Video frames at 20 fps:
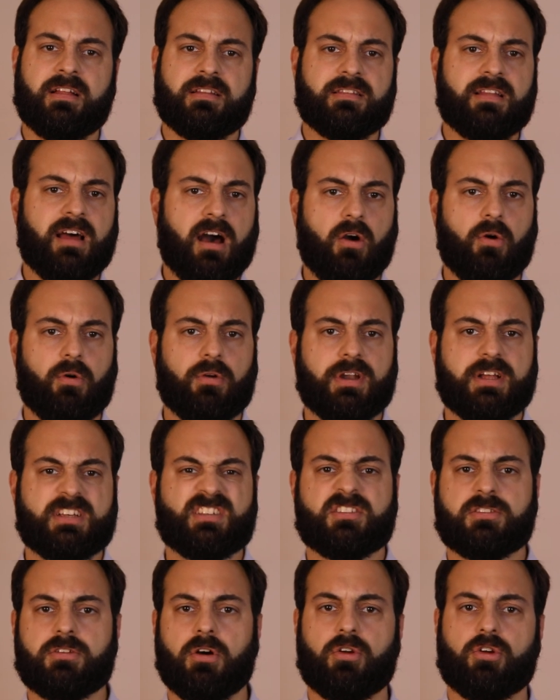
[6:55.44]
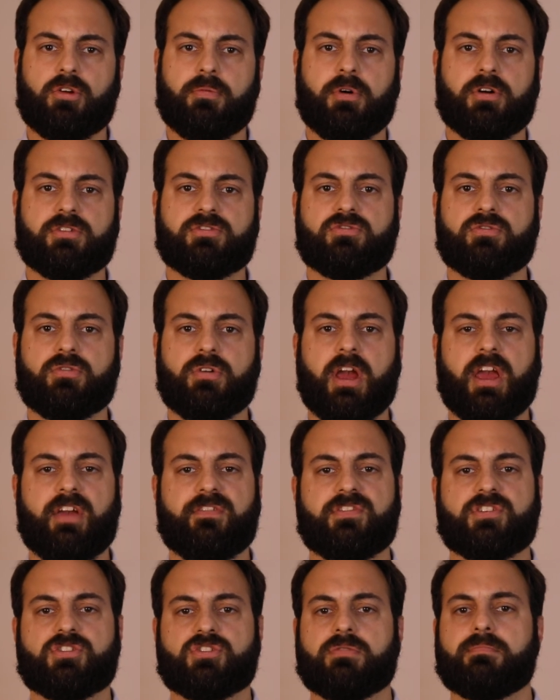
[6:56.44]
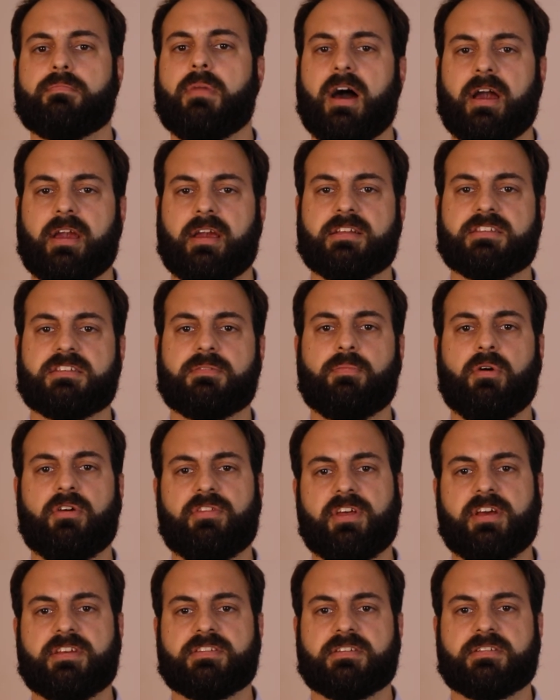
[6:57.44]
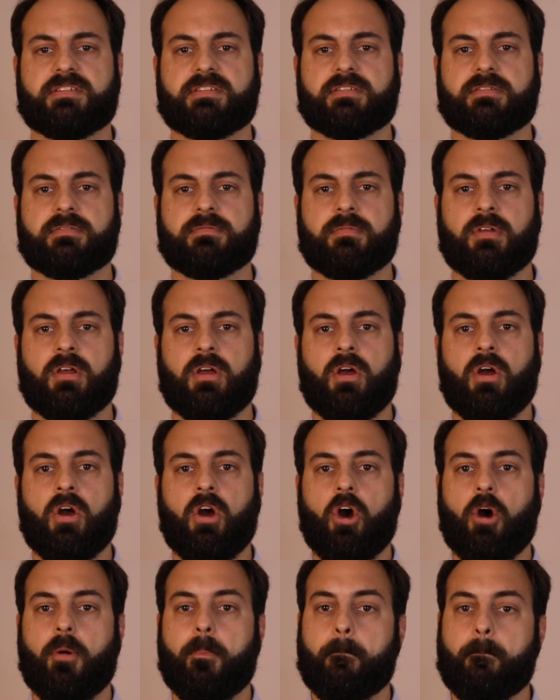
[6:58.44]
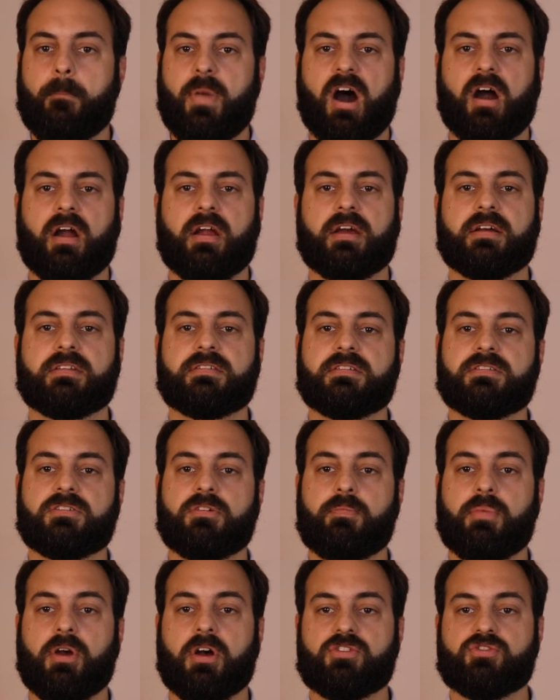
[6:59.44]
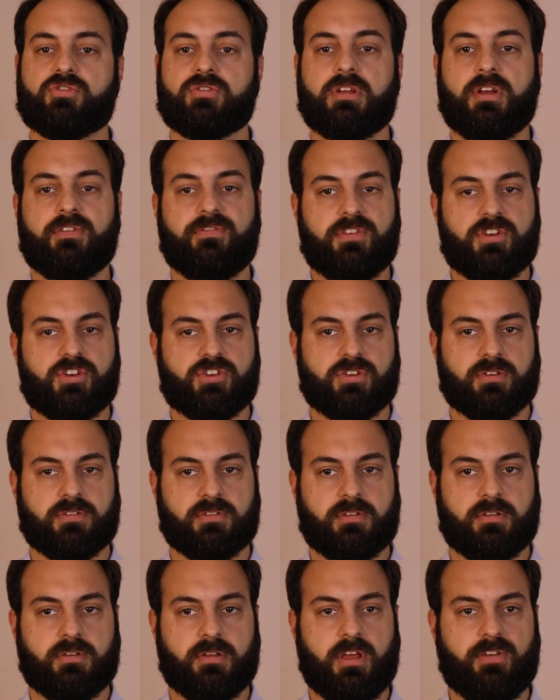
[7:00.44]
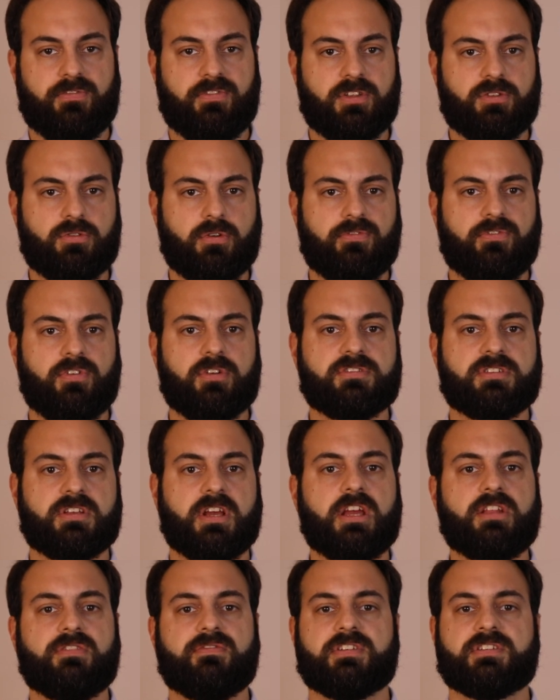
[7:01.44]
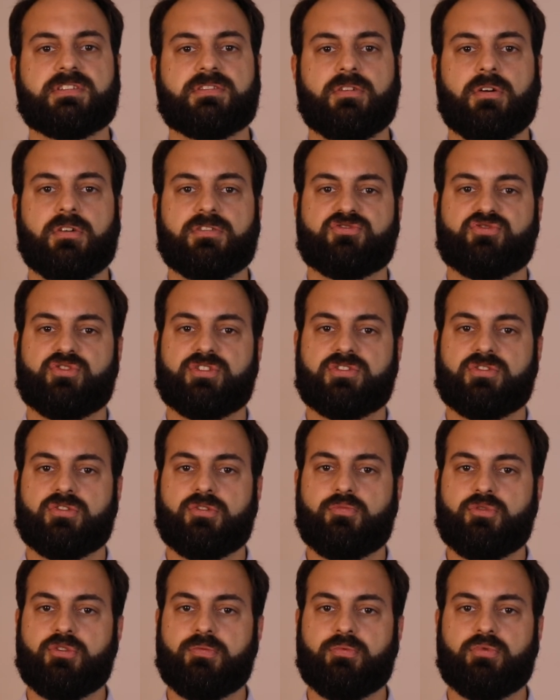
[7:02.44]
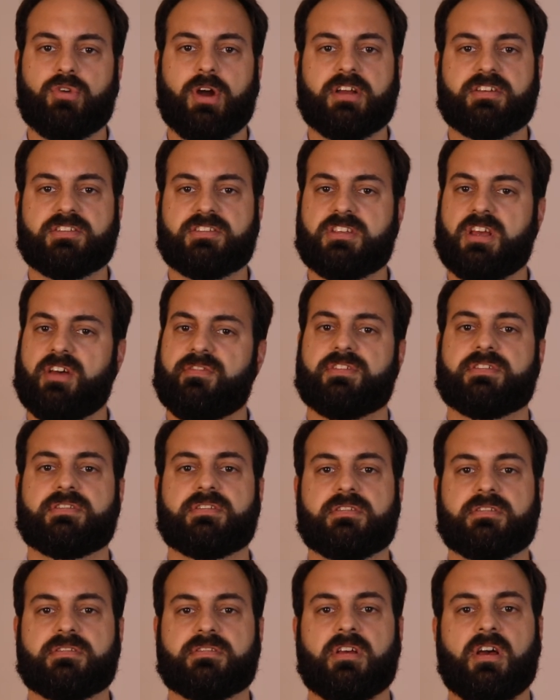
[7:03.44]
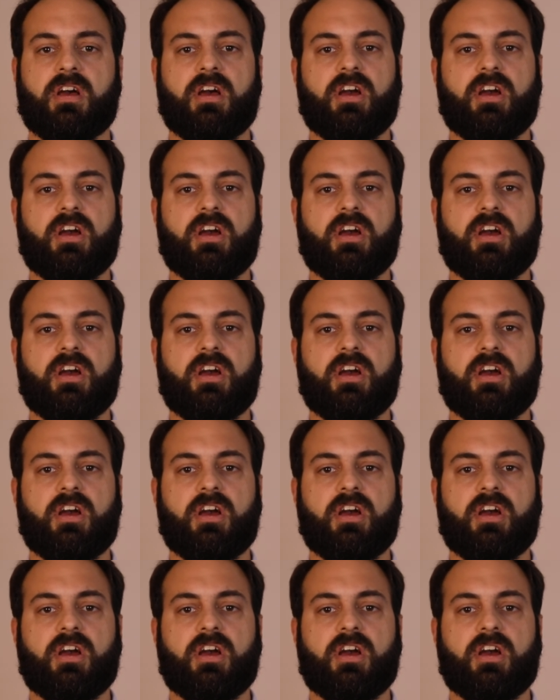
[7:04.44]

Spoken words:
Now, let's talk about the efficient market hypothesis. A market is operationally efficient if it offers investors reasonably priced services